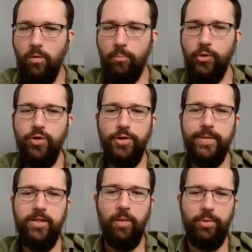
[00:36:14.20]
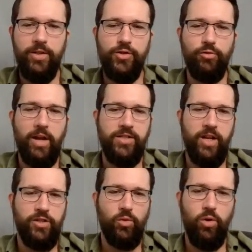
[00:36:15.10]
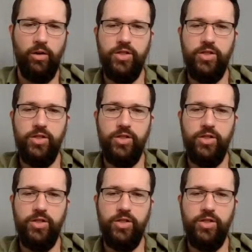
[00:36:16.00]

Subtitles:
Most crawl space companies do residential work.